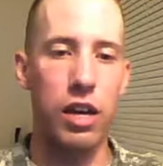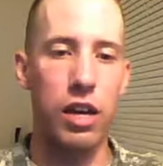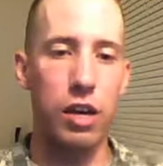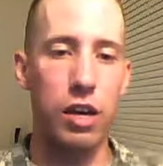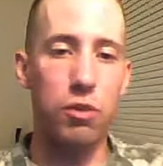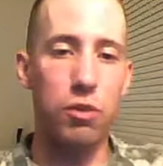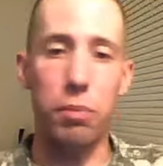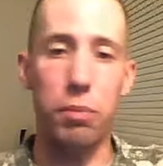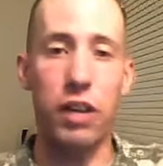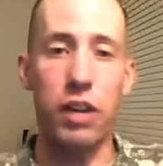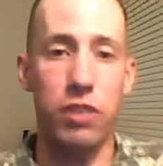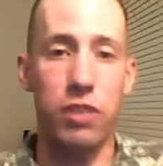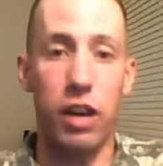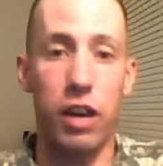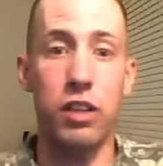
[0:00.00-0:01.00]
it was a
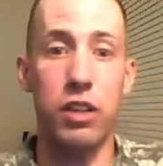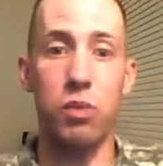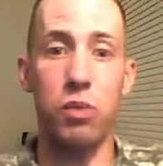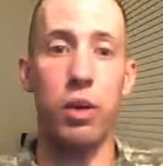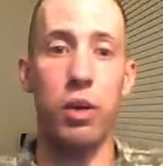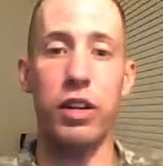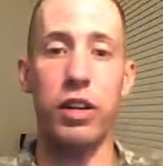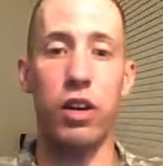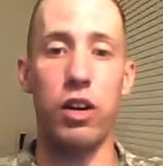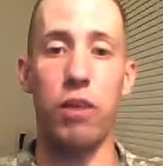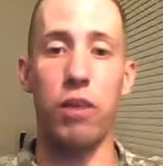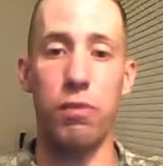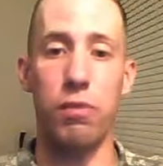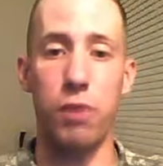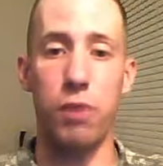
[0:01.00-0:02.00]
blessing. I didn't want to get
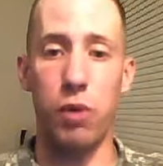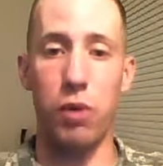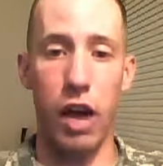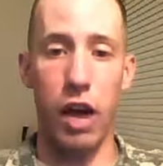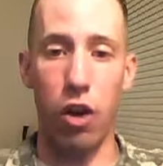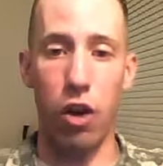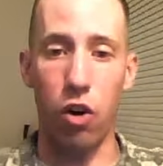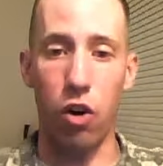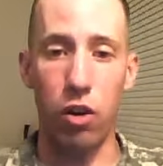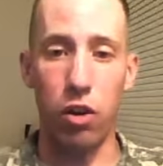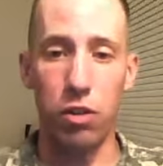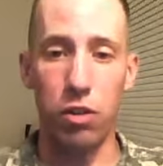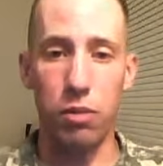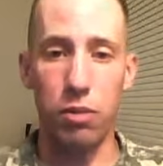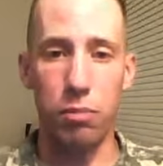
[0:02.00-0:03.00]
off the phone at all,
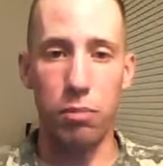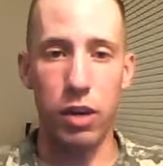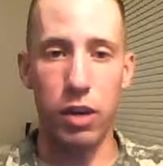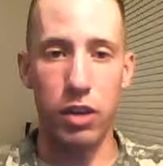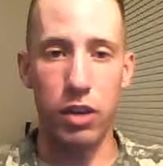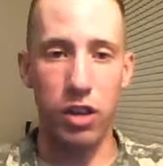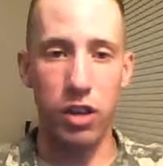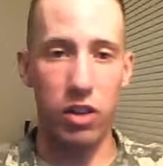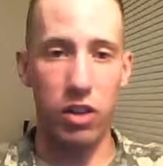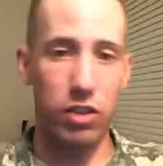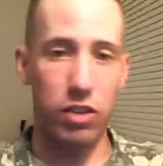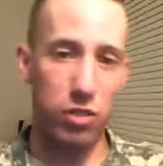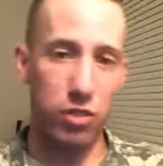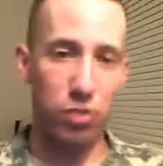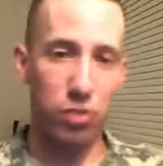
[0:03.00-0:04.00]
but you know, they
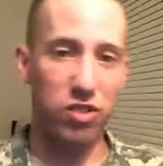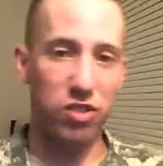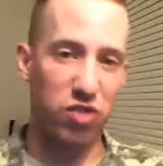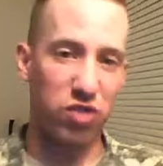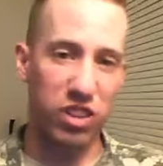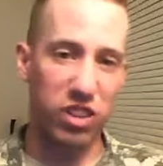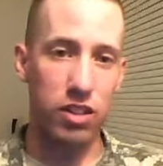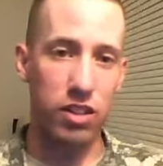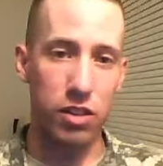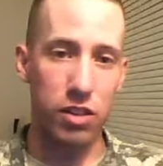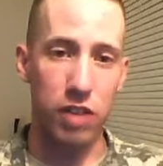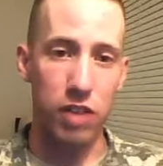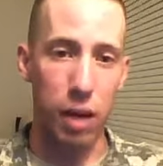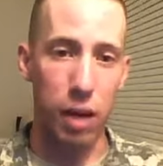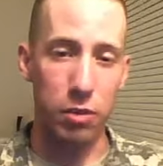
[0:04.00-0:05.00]
still restricted the
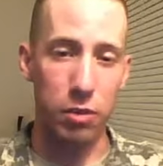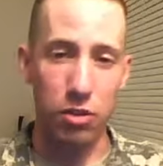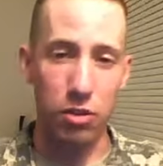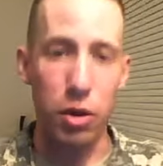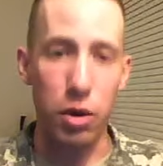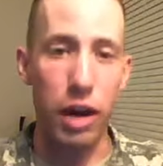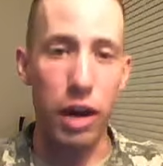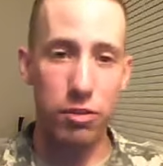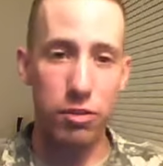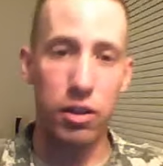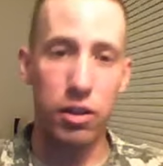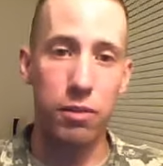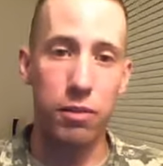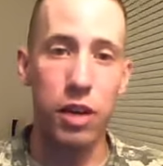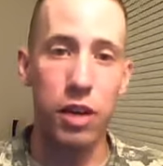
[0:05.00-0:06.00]
time because you have
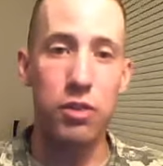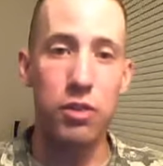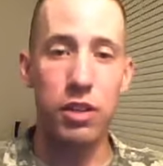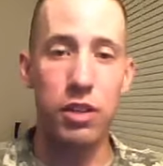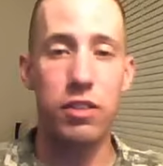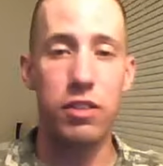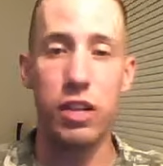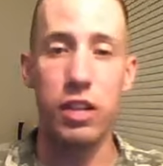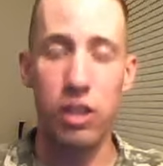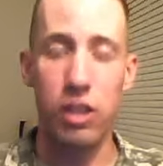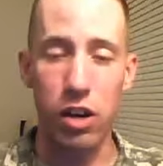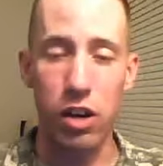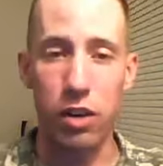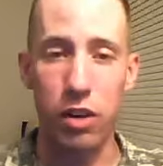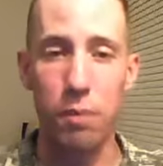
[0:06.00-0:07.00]
stuff that you need to get done.